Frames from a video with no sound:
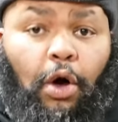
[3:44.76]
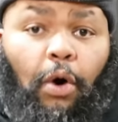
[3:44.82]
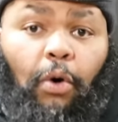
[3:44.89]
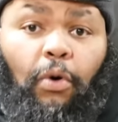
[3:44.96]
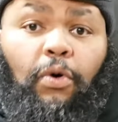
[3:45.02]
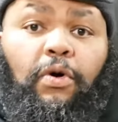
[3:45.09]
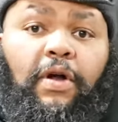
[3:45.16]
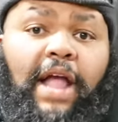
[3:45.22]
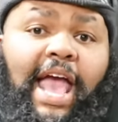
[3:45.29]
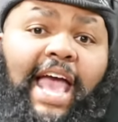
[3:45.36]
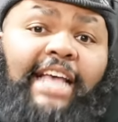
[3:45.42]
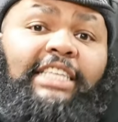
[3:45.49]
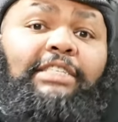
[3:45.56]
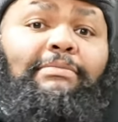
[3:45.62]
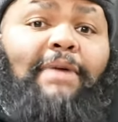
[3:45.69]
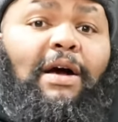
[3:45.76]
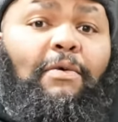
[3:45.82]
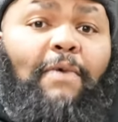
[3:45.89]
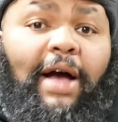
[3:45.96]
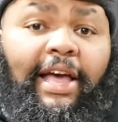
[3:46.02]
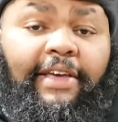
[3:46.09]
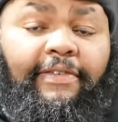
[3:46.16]
Or ask my
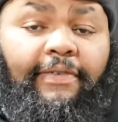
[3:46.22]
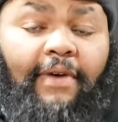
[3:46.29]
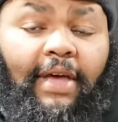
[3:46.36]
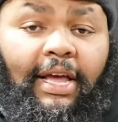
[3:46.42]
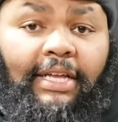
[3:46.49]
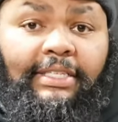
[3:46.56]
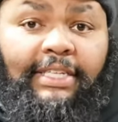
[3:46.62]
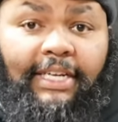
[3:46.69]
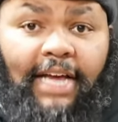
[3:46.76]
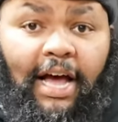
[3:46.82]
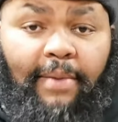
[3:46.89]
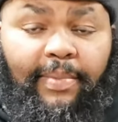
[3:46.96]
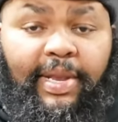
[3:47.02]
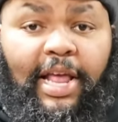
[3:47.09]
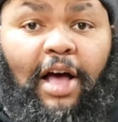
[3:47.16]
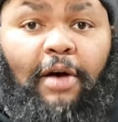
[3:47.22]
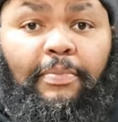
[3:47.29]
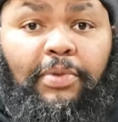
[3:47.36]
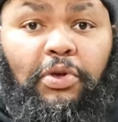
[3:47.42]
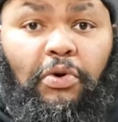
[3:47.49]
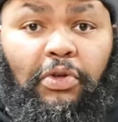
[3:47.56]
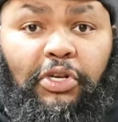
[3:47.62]
wife to come and help
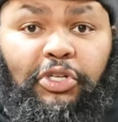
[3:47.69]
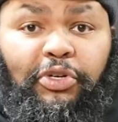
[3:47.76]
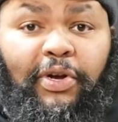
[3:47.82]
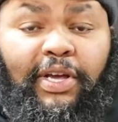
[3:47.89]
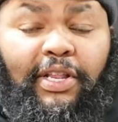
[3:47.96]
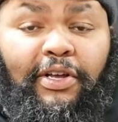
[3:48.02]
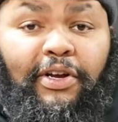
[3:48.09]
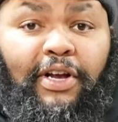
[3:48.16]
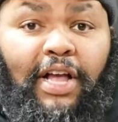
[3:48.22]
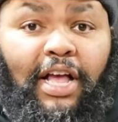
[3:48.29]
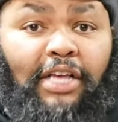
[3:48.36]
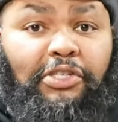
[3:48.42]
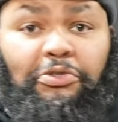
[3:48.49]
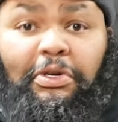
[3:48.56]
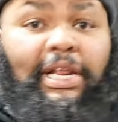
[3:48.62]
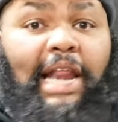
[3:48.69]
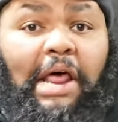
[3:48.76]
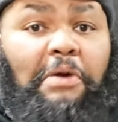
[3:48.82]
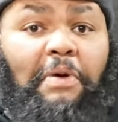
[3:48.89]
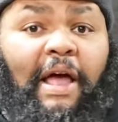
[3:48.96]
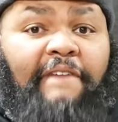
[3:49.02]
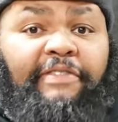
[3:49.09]
me on the trailer so that I
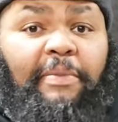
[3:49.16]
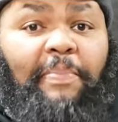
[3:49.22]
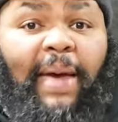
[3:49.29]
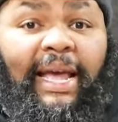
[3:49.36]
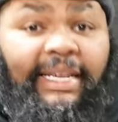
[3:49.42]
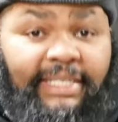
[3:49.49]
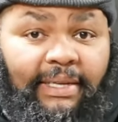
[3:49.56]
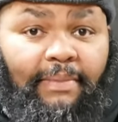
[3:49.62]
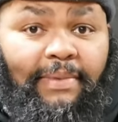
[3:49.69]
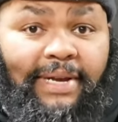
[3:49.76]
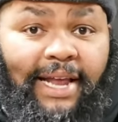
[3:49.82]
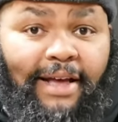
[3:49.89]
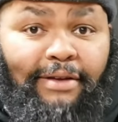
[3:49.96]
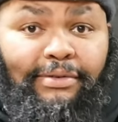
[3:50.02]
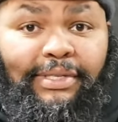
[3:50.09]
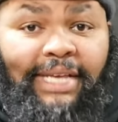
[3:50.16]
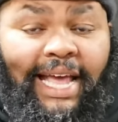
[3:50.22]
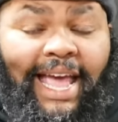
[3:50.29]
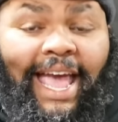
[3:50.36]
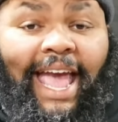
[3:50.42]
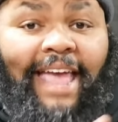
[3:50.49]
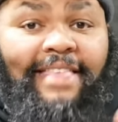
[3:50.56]
don't have to pay someone else.
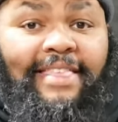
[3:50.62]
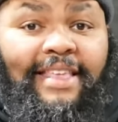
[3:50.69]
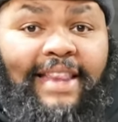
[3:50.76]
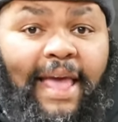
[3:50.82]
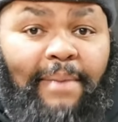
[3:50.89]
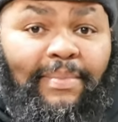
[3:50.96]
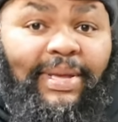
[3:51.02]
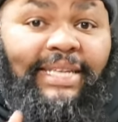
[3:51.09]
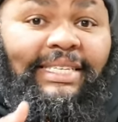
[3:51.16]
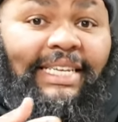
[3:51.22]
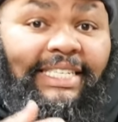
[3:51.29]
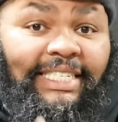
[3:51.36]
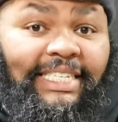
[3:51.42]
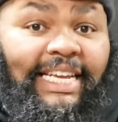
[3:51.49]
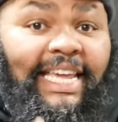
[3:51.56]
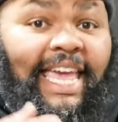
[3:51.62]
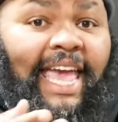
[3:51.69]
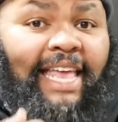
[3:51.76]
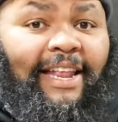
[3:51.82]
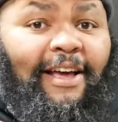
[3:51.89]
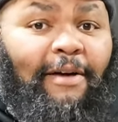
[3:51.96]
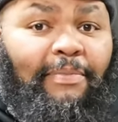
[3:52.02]
And then that means she
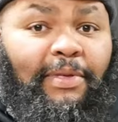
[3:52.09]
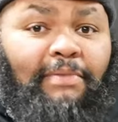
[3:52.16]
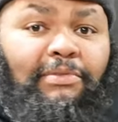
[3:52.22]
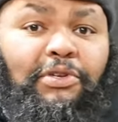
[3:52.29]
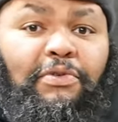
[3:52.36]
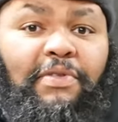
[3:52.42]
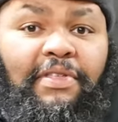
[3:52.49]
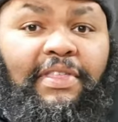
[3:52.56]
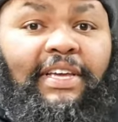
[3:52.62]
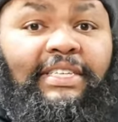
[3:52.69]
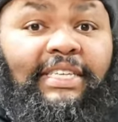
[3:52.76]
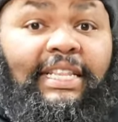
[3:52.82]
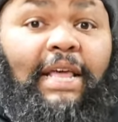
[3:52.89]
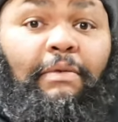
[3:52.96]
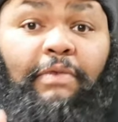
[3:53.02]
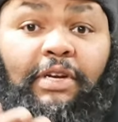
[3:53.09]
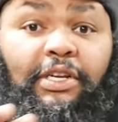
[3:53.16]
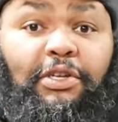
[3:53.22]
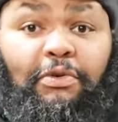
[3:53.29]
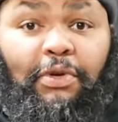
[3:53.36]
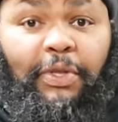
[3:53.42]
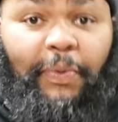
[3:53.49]
can't help them do the things that they want to
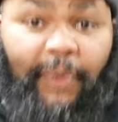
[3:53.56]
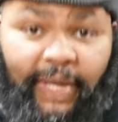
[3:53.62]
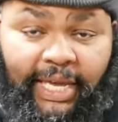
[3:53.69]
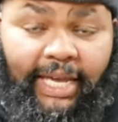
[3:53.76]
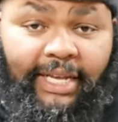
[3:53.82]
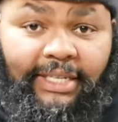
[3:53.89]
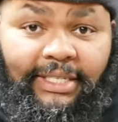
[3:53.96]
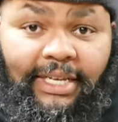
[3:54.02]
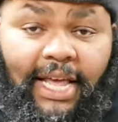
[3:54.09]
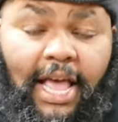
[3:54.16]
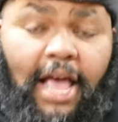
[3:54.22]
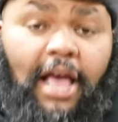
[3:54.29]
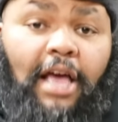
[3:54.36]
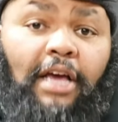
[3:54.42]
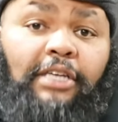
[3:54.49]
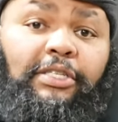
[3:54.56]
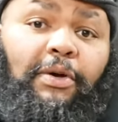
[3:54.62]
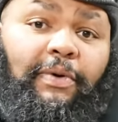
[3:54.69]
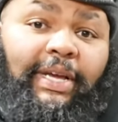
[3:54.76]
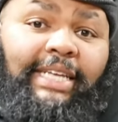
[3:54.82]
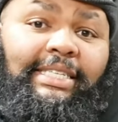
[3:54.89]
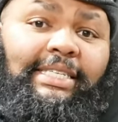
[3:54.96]
do on the weekends.
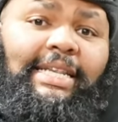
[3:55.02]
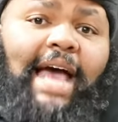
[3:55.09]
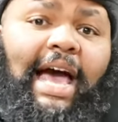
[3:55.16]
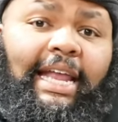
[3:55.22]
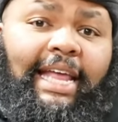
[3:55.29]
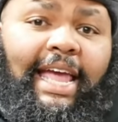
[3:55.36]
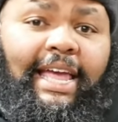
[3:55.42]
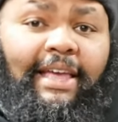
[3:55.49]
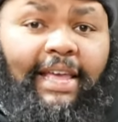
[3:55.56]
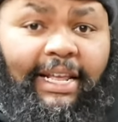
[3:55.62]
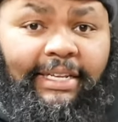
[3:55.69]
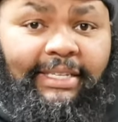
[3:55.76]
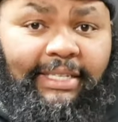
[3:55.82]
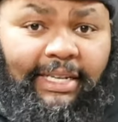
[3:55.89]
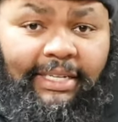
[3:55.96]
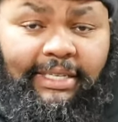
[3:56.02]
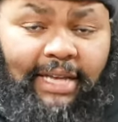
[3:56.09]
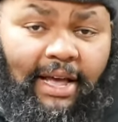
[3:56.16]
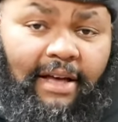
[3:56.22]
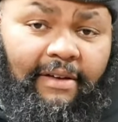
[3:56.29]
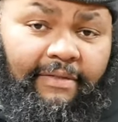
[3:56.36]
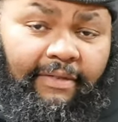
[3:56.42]
So it's not a instance
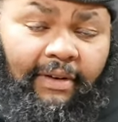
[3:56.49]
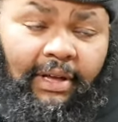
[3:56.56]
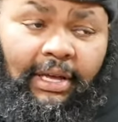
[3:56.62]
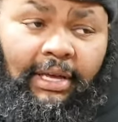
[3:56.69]
of